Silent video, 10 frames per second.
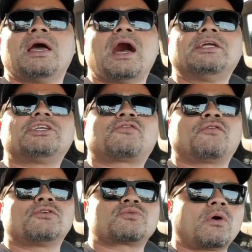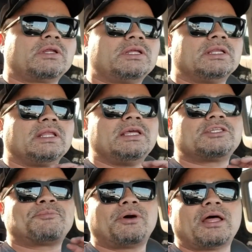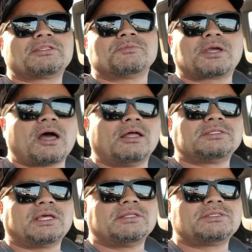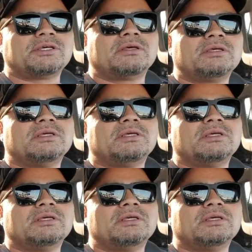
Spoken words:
I just first wanted to at least put out some content to